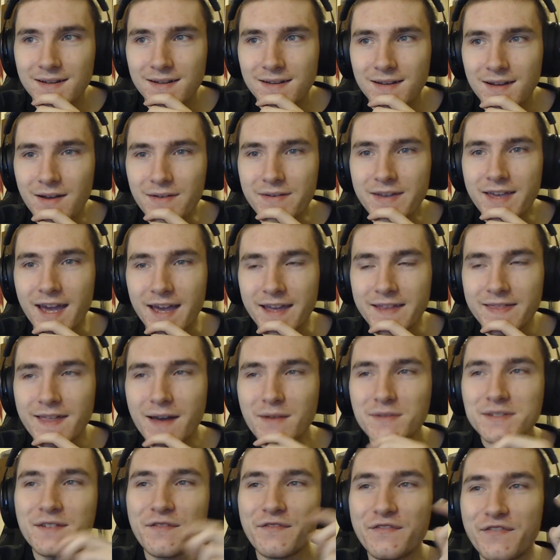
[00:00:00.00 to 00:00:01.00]
Okay, that
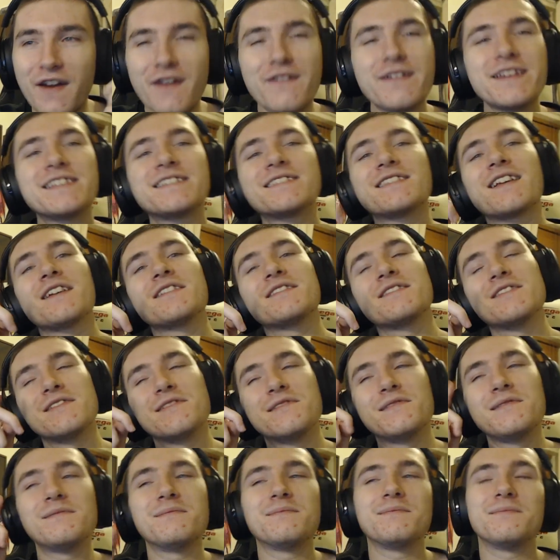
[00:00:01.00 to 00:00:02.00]
was a very
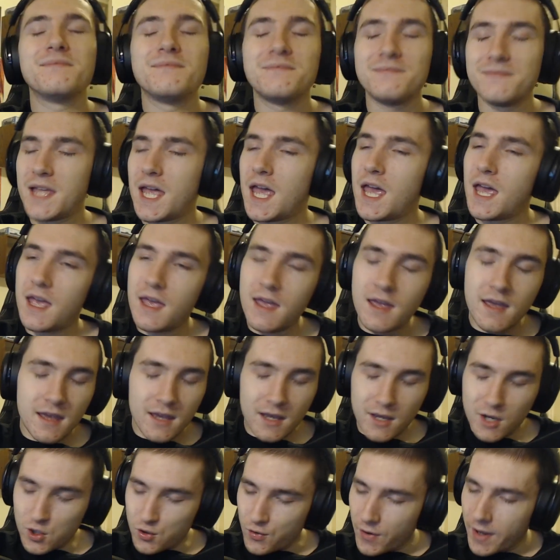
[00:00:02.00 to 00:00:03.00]
subtle
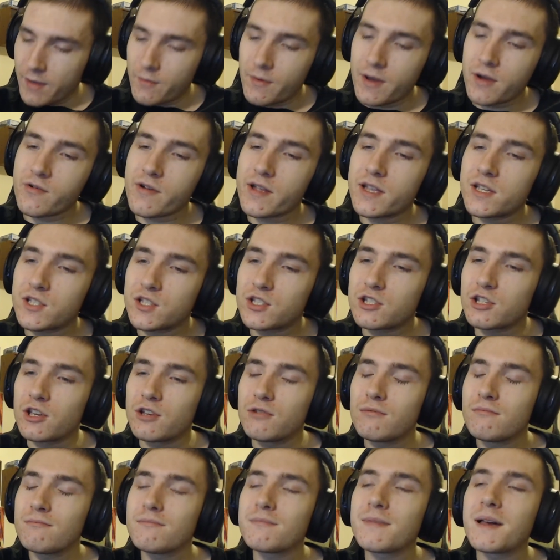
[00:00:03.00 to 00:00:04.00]
credit where credit's
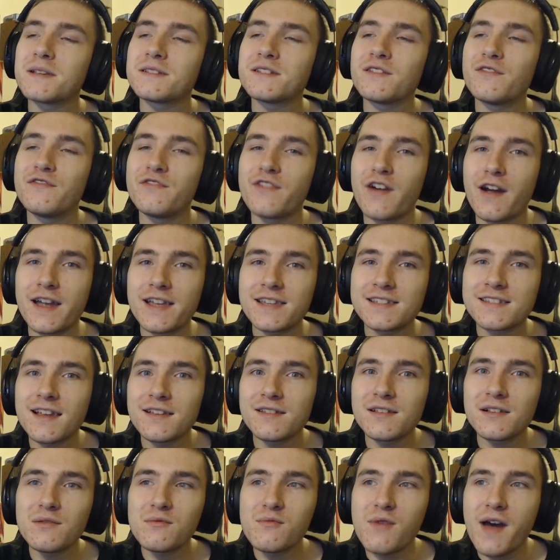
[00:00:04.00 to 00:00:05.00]
due. That was a very
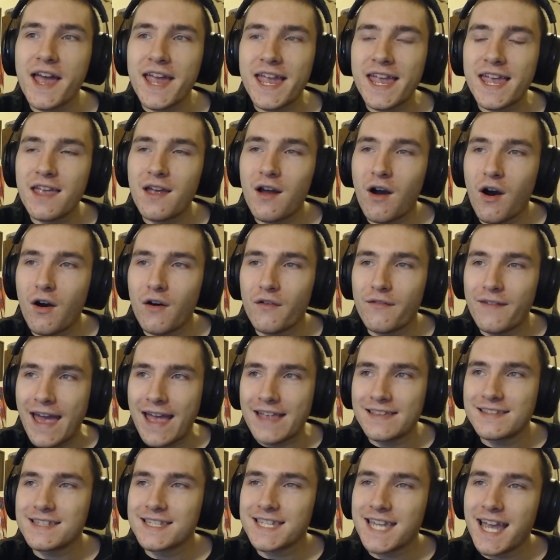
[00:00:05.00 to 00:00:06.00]
subtle way of
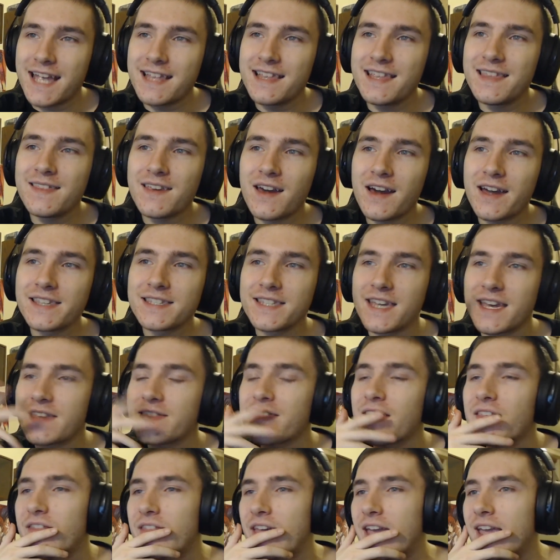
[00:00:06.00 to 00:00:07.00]
entertaining the idea
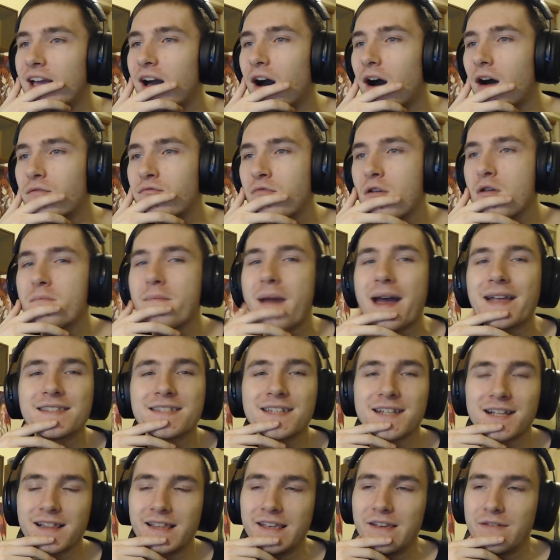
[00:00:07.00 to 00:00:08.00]
that they are
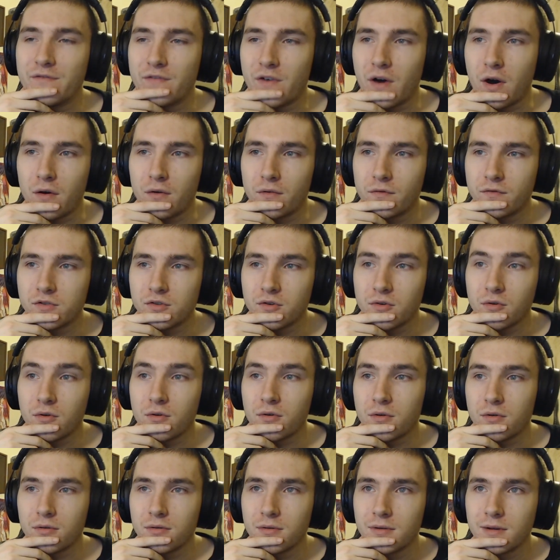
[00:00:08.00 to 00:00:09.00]
romantically involved
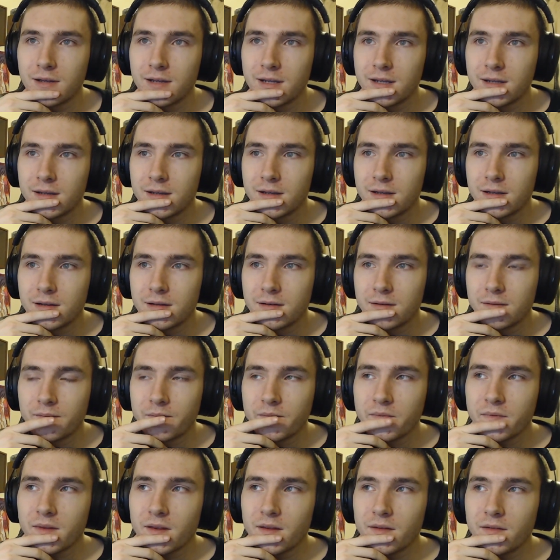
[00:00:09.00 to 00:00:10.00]
or
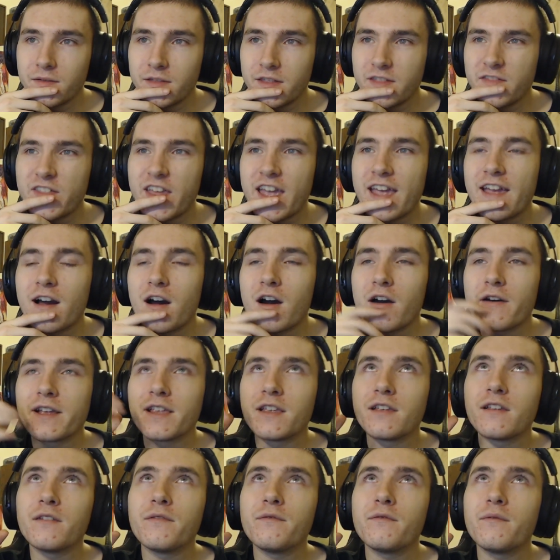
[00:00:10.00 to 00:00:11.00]
they are in
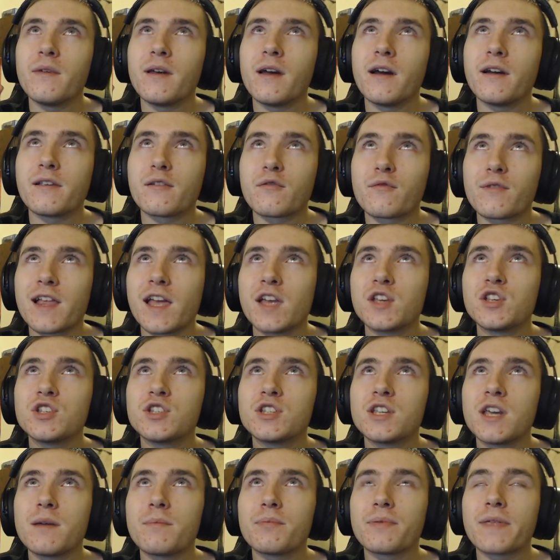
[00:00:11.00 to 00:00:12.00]
a, in a
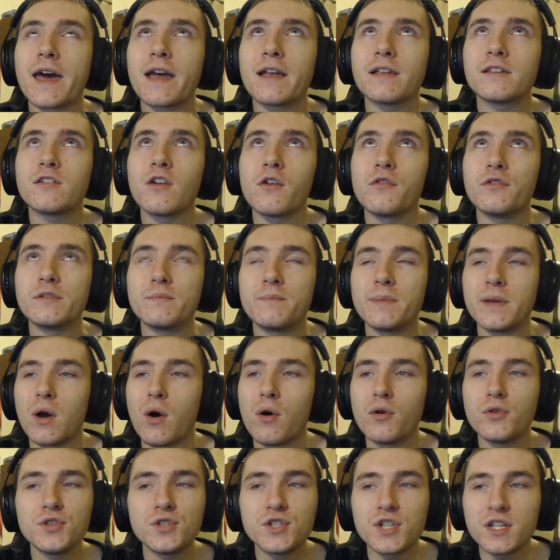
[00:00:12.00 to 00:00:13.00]
relationship that goes
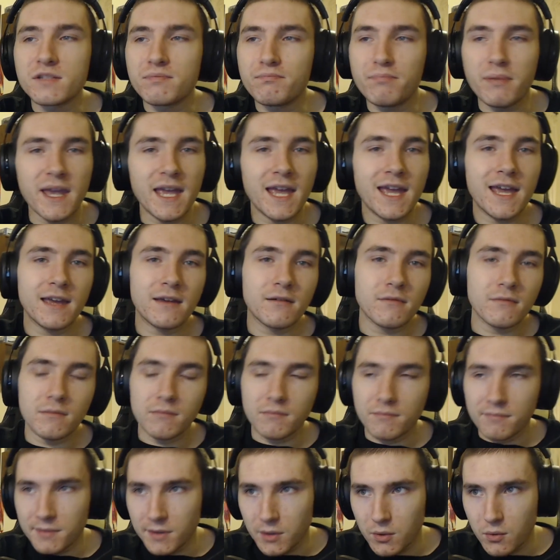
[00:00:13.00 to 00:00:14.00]
beyond just being
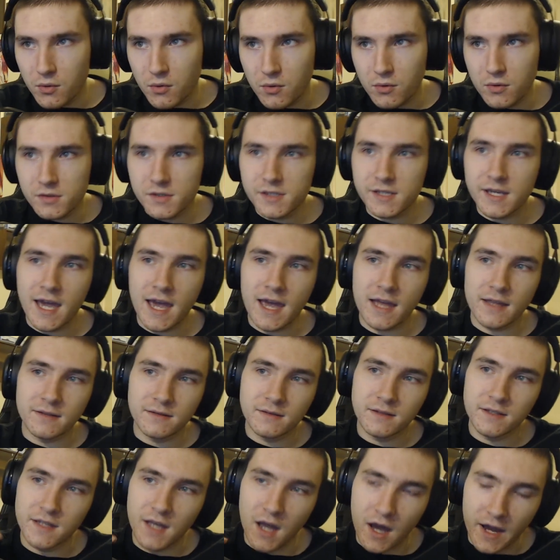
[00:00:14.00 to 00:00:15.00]
lord
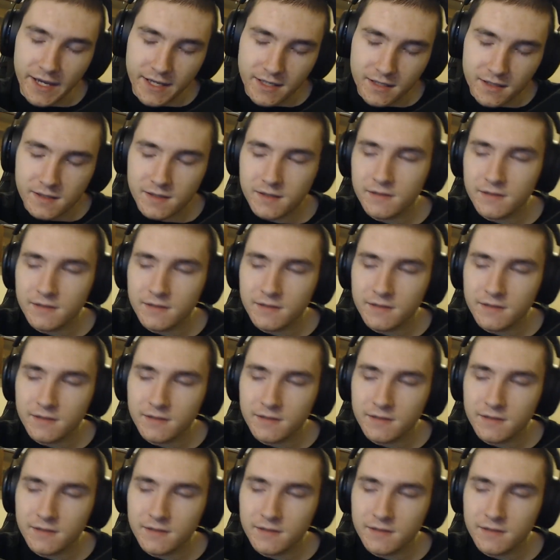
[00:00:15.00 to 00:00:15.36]
and knight.